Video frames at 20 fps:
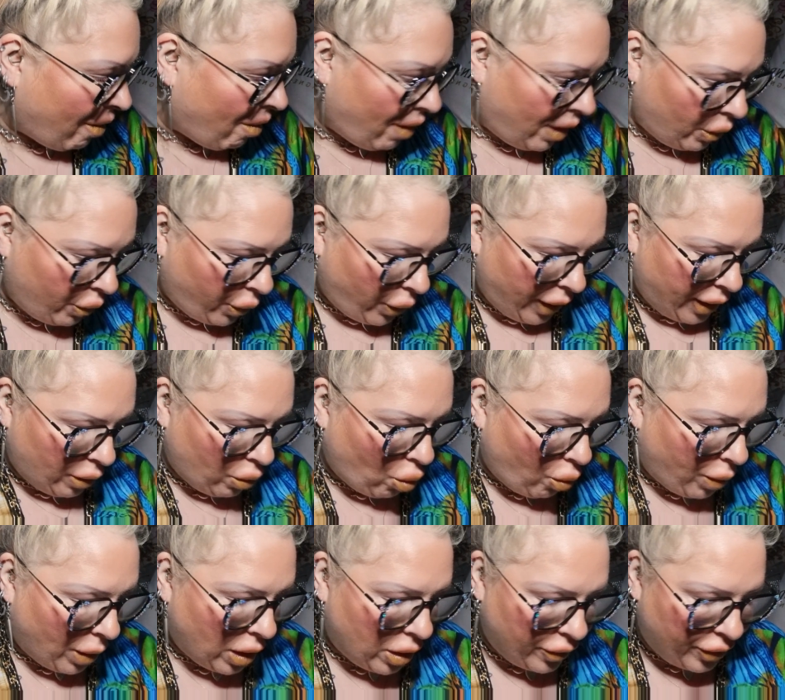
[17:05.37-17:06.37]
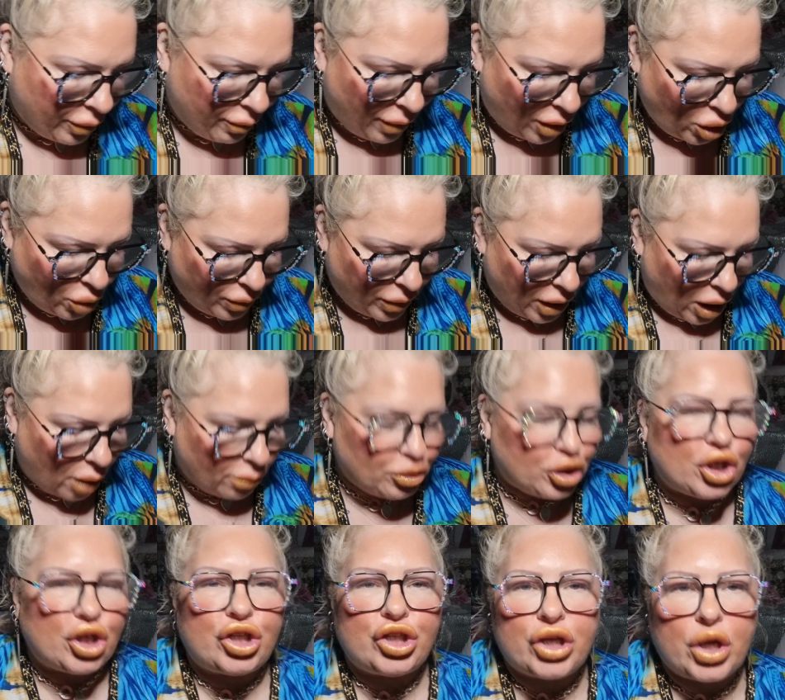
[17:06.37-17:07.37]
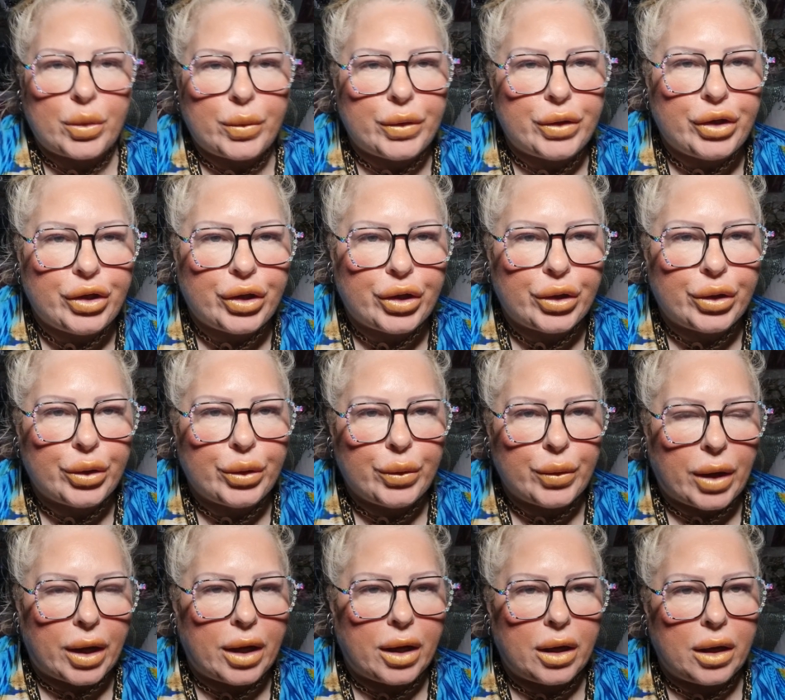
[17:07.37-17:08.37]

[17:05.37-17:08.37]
I will. But at the moment, I'm just showing you